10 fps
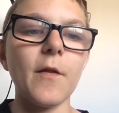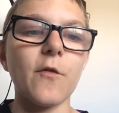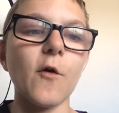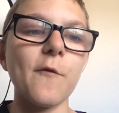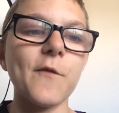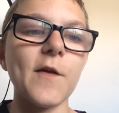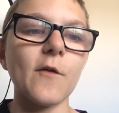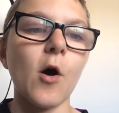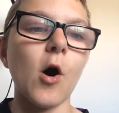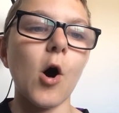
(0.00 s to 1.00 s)
but the
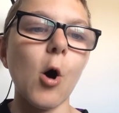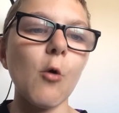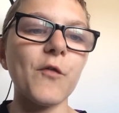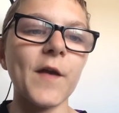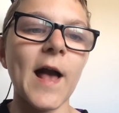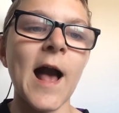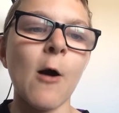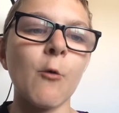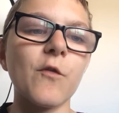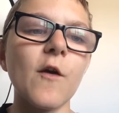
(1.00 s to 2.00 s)
Toffees are holding
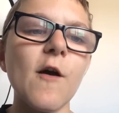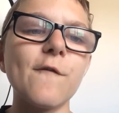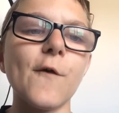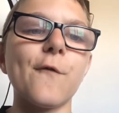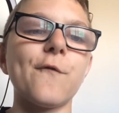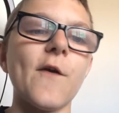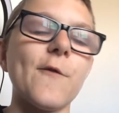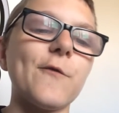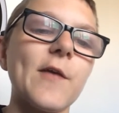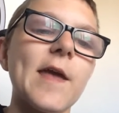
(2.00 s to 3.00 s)
out for
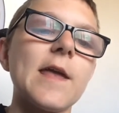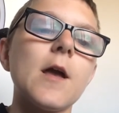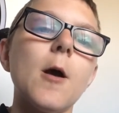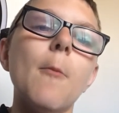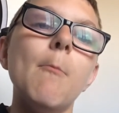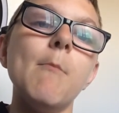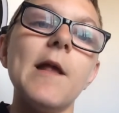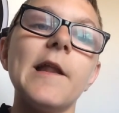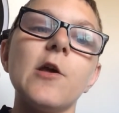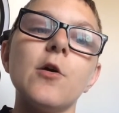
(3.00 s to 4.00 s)
£50
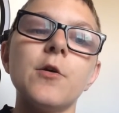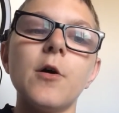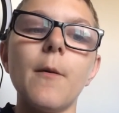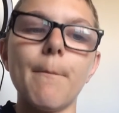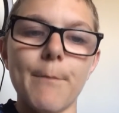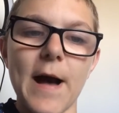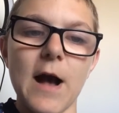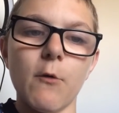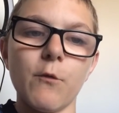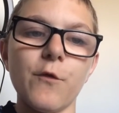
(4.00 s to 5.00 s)
million.
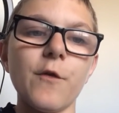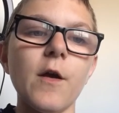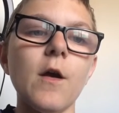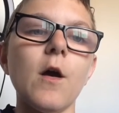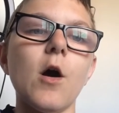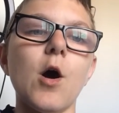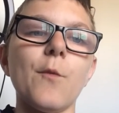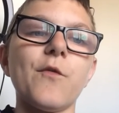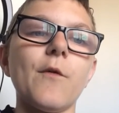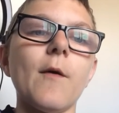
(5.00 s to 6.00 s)
So
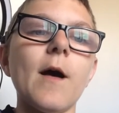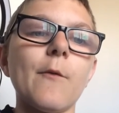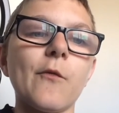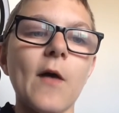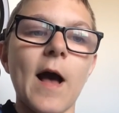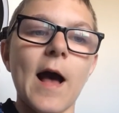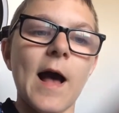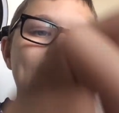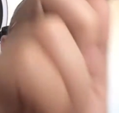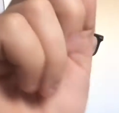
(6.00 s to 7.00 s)
that was that.
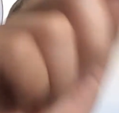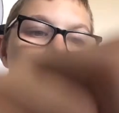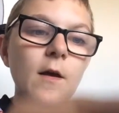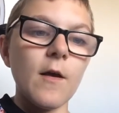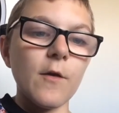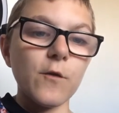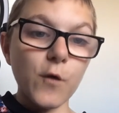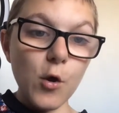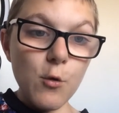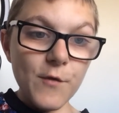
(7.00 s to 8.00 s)
And
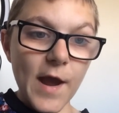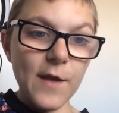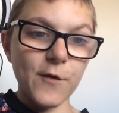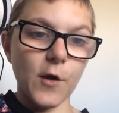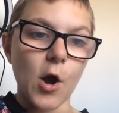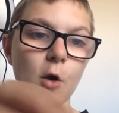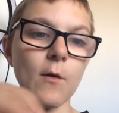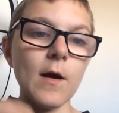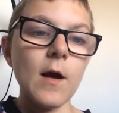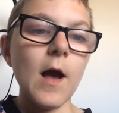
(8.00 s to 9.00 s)
2 days
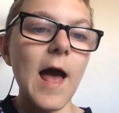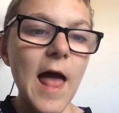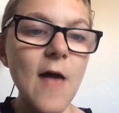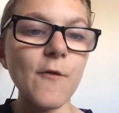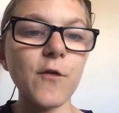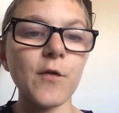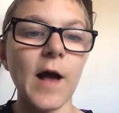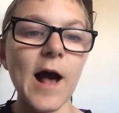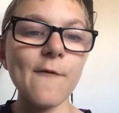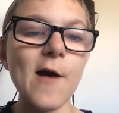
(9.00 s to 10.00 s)
ago, Everton
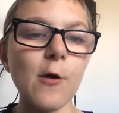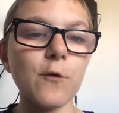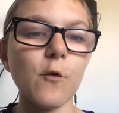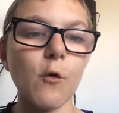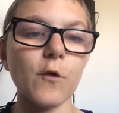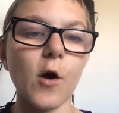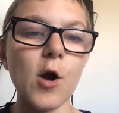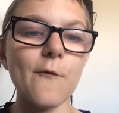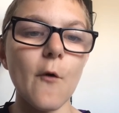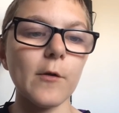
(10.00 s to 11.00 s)
have held talks
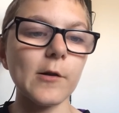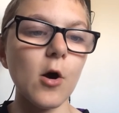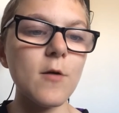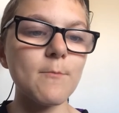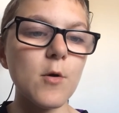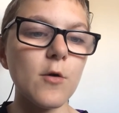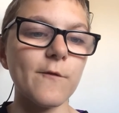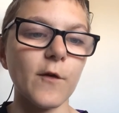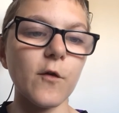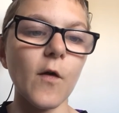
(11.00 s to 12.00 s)
over a loan
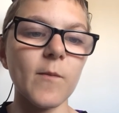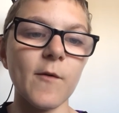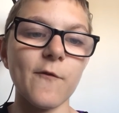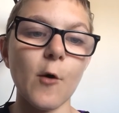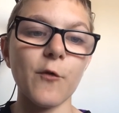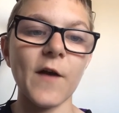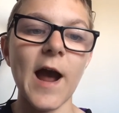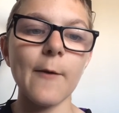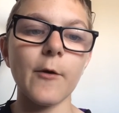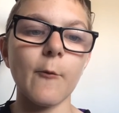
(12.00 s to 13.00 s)
move for Tottenham midfielder
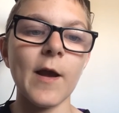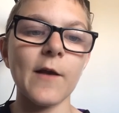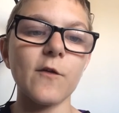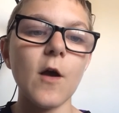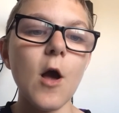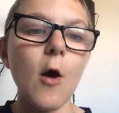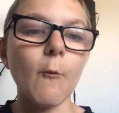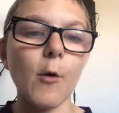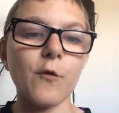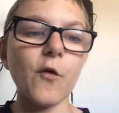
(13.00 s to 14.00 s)
Harry Winks,
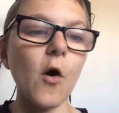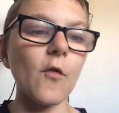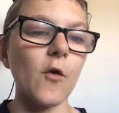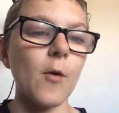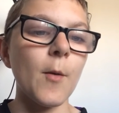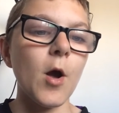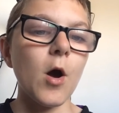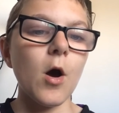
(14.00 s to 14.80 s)
while Tottenham